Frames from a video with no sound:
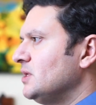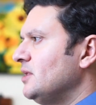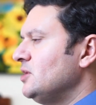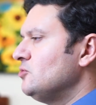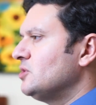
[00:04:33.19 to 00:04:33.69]

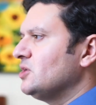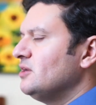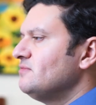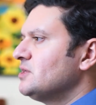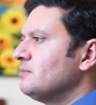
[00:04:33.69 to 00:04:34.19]
that you can
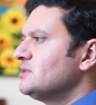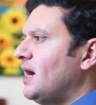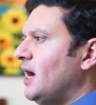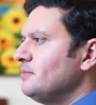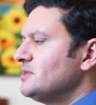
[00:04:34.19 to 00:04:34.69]
give some
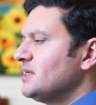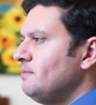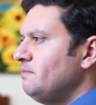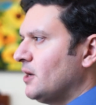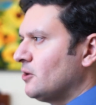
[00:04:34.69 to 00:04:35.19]
time to
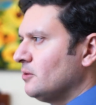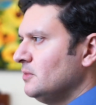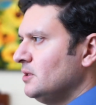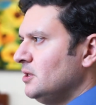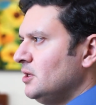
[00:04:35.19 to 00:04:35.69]
get better.
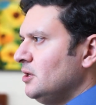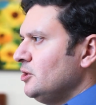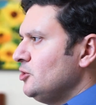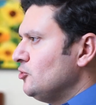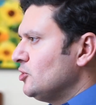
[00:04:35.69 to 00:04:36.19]

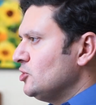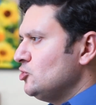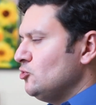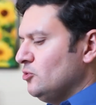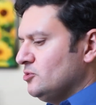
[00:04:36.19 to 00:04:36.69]
You can
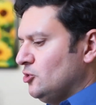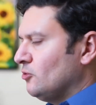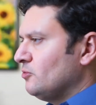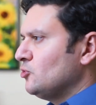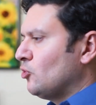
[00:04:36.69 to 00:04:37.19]
do
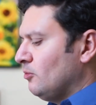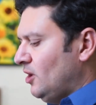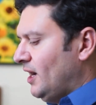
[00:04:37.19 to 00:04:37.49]
your normal